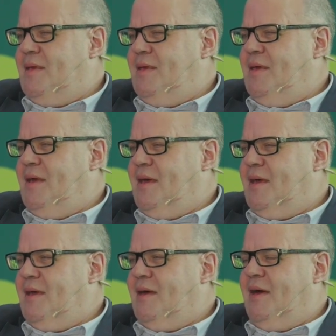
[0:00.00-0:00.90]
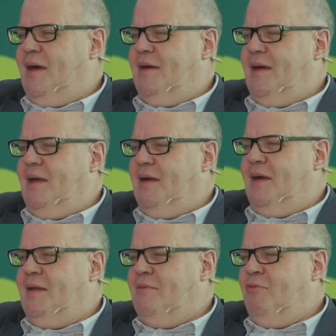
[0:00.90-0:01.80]
yeah,
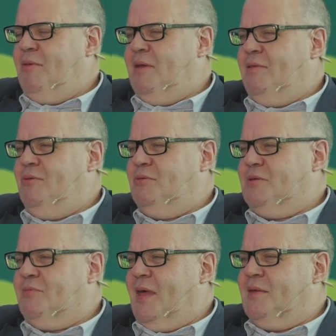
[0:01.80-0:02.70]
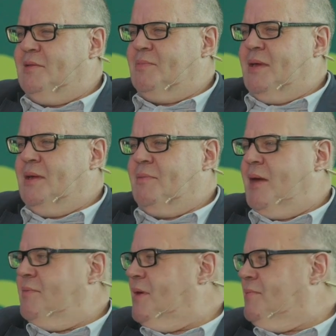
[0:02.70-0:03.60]
I never really thought of that as being
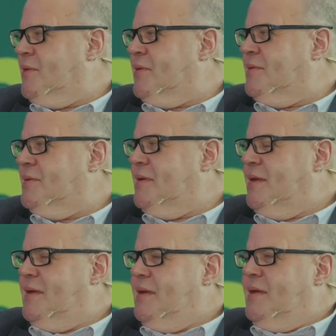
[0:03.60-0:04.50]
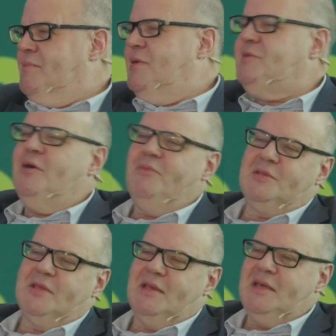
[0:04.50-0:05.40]
about my mother. You see,
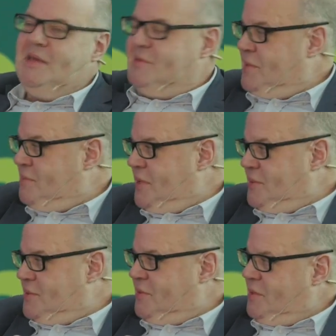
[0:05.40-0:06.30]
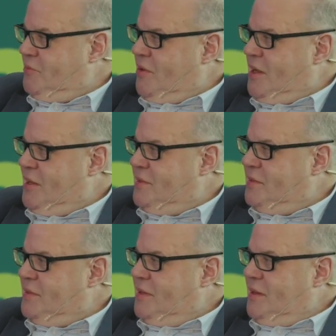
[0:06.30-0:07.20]
obviously it is, and Muldoon is right,
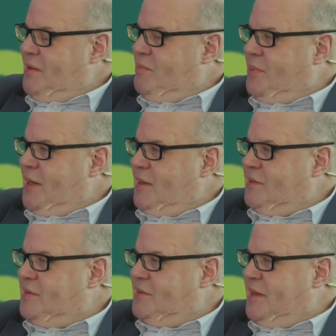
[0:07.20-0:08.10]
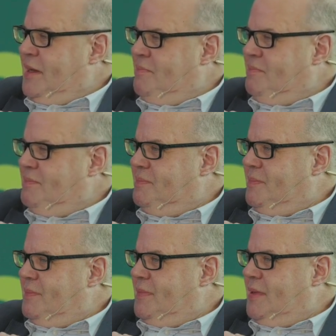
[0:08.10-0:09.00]
but it's,
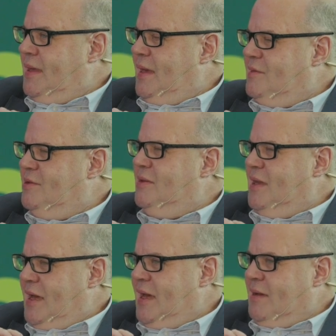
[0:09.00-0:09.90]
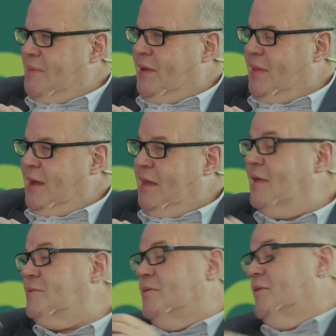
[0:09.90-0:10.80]
he's not lying about that, and
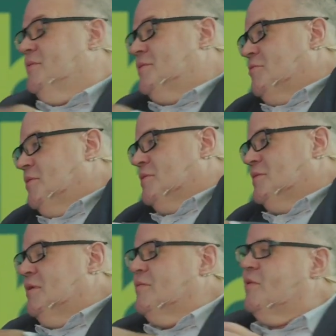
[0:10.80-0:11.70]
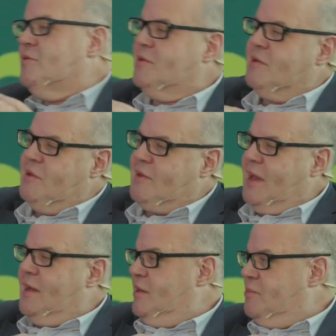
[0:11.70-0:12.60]
that's one of the things that critics and interviewers do. You
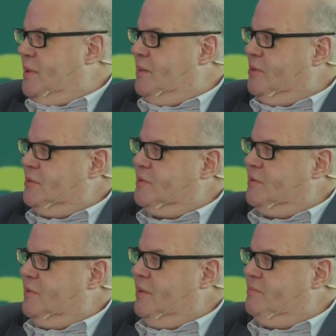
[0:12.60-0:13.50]
can help people to